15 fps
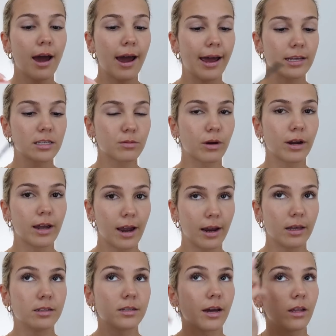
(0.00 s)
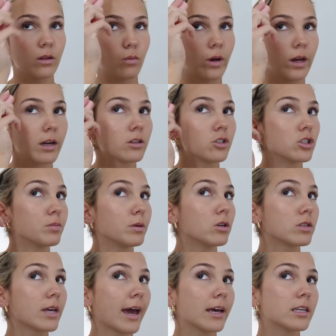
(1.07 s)
hairspray any day of the week, just
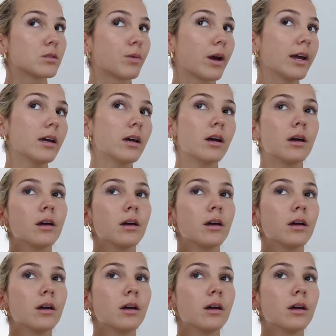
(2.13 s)
because hairspray